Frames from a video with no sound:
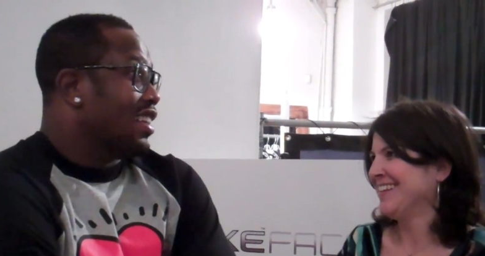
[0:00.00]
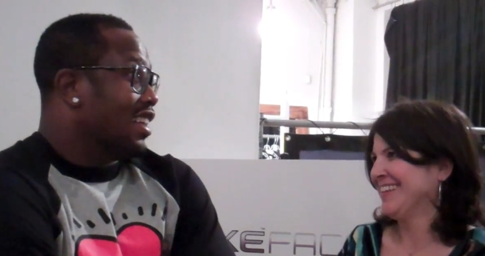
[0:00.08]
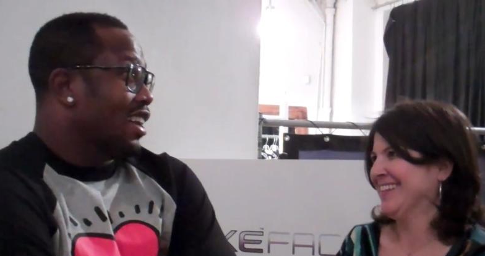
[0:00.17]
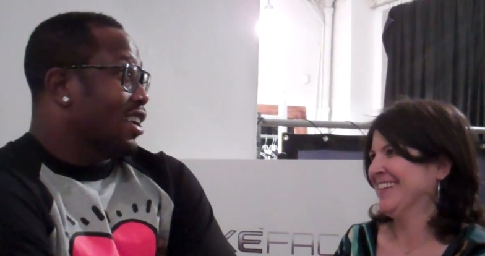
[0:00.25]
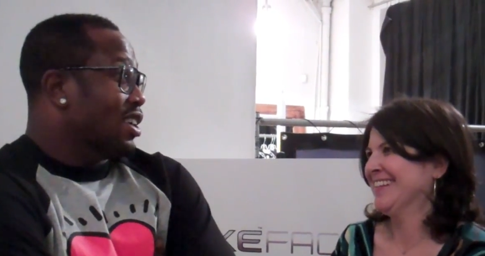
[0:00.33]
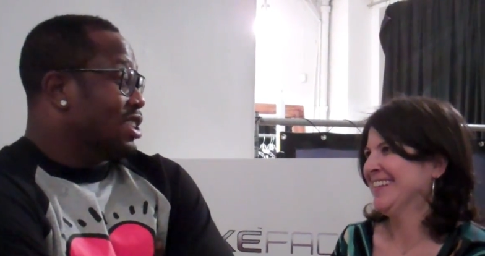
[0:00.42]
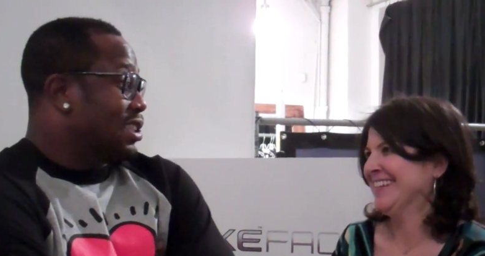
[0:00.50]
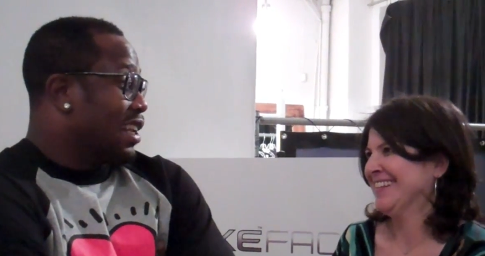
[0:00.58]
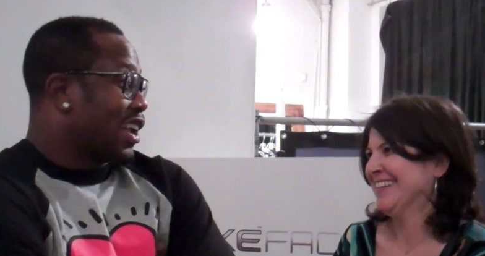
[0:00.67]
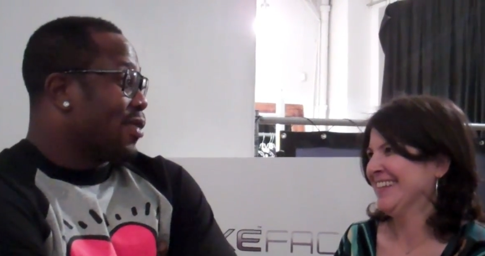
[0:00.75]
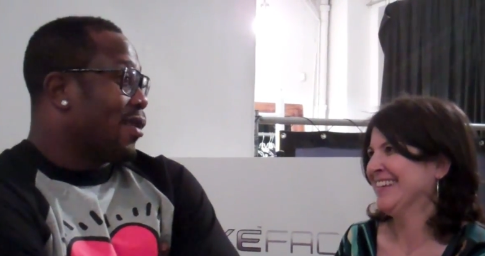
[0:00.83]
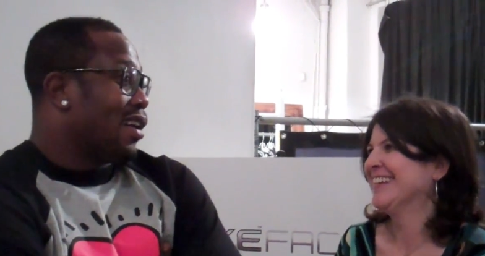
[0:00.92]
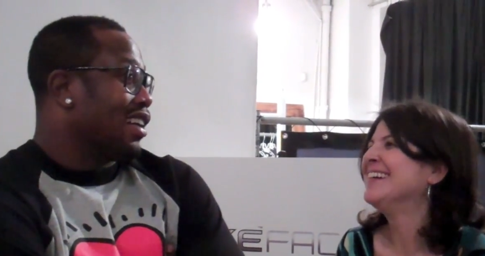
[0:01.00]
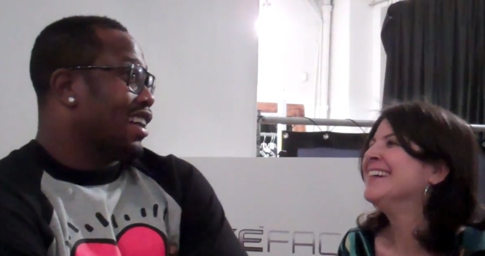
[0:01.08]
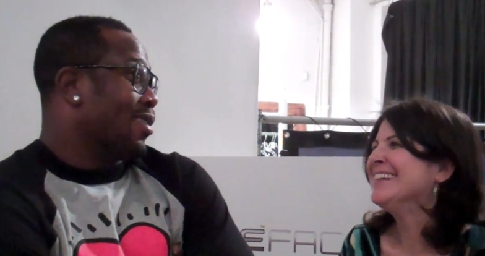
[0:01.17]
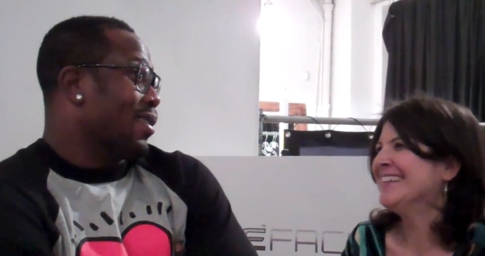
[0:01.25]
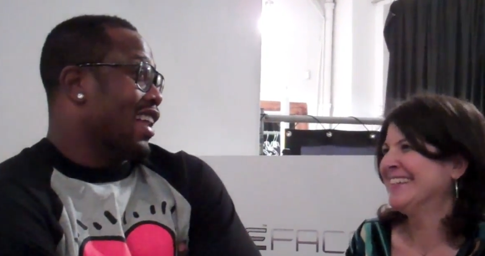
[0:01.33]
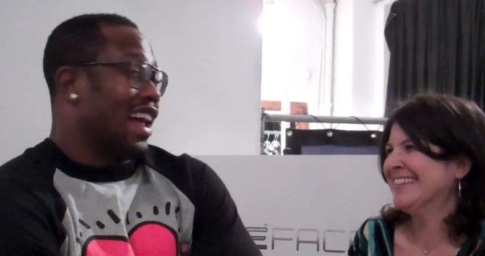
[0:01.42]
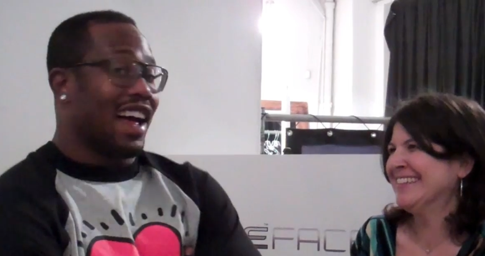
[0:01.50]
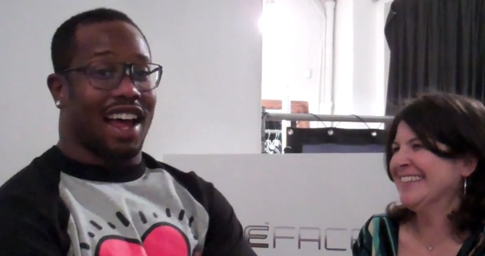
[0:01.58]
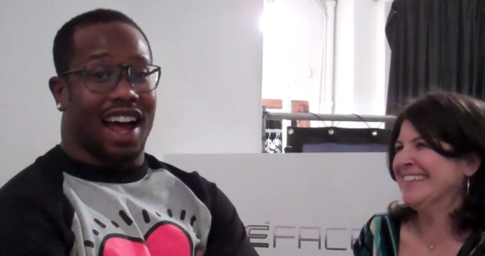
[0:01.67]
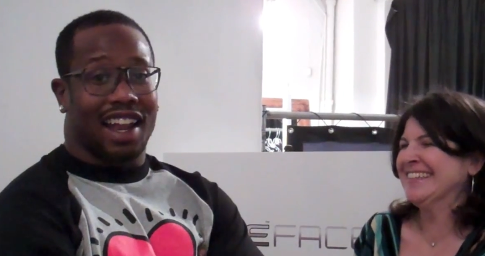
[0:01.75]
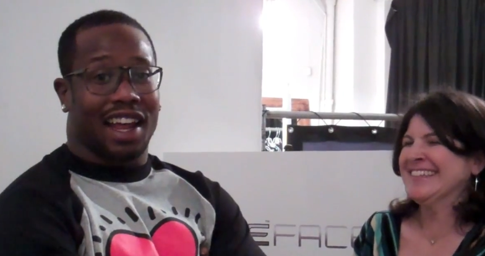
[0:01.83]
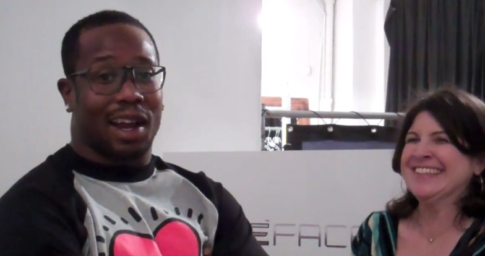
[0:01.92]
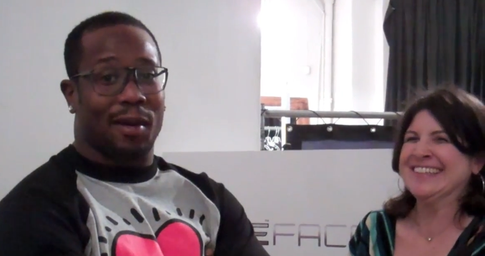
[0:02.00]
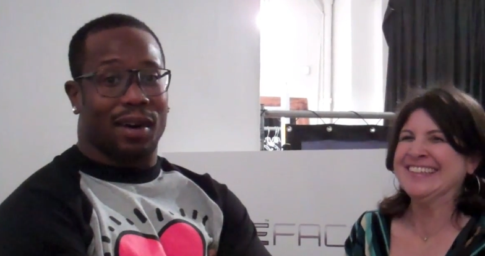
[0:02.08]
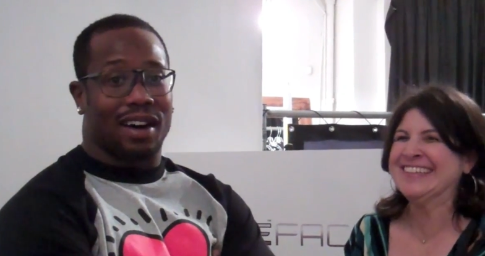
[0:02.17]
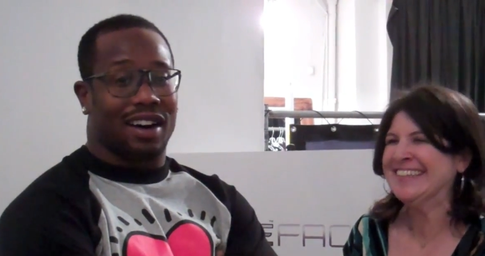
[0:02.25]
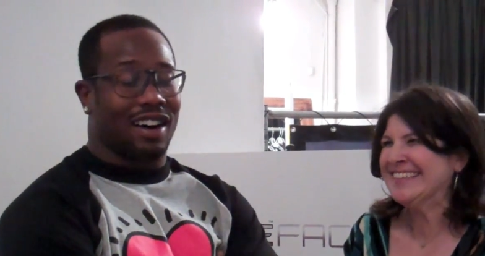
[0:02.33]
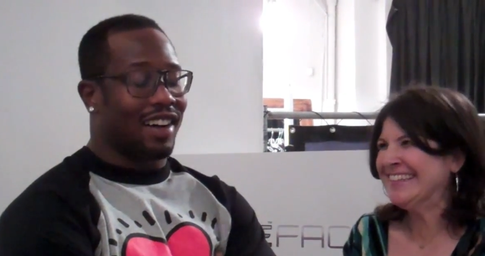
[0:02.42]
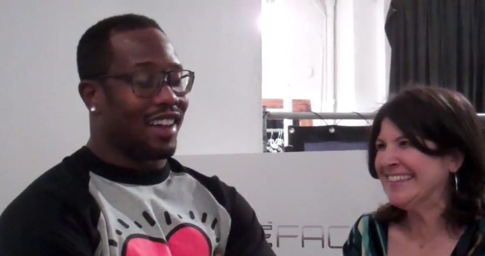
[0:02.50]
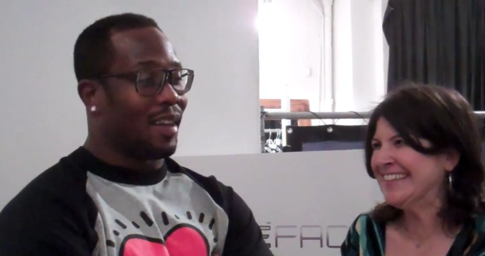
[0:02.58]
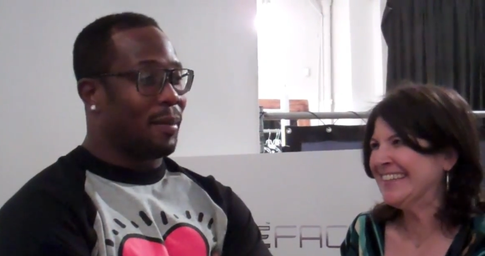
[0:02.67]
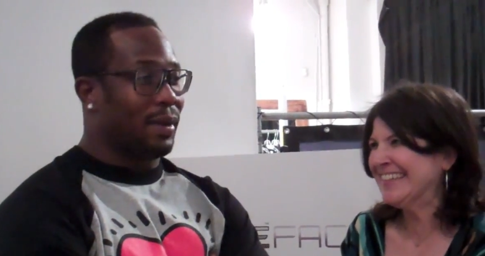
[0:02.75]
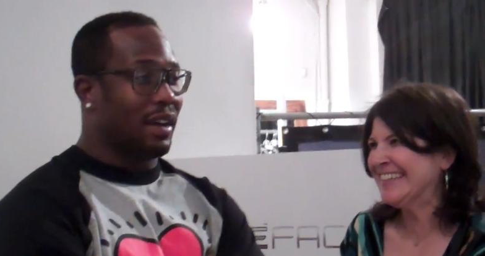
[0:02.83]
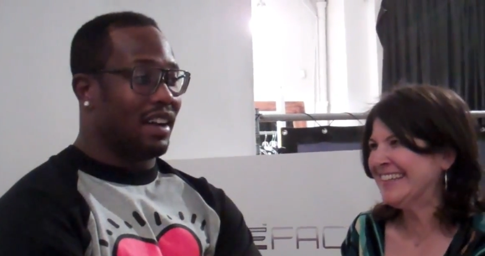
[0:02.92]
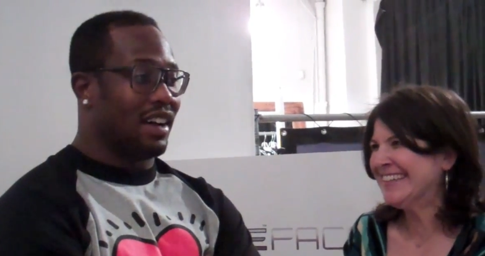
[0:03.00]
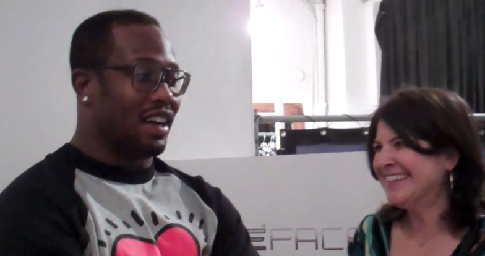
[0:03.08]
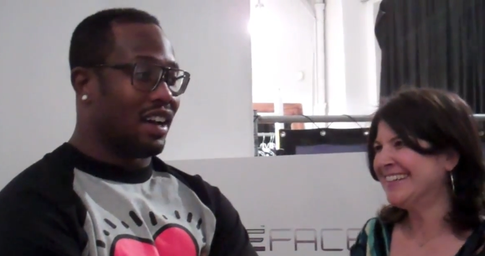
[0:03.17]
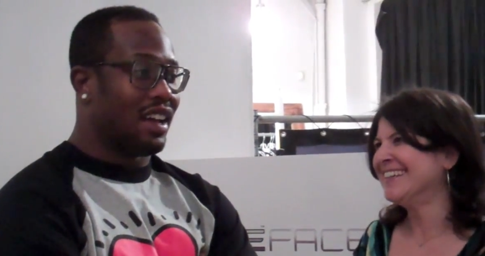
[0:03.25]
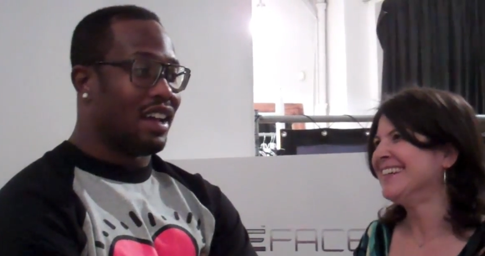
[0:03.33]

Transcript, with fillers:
Speaker 1: You know, don't you like them all? I mean, I, I like them all, but uh,